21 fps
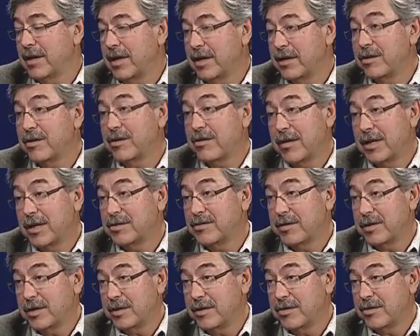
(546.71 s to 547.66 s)

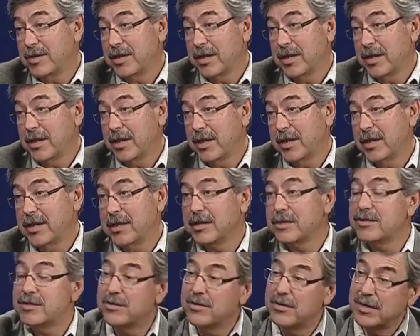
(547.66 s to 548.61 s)
undergraduate at UCLA and
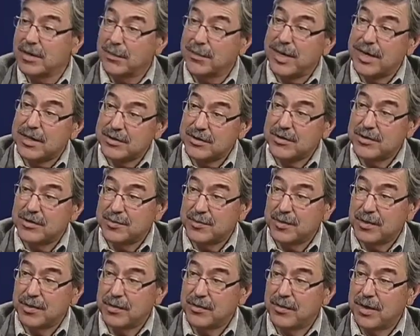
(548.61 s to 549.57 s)
is doing a master's
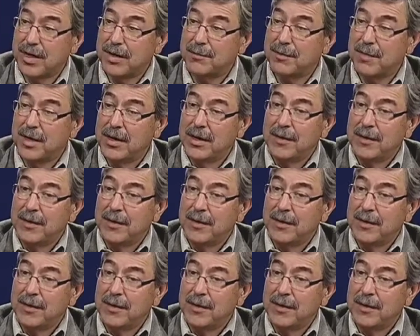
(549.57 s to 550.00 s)
program.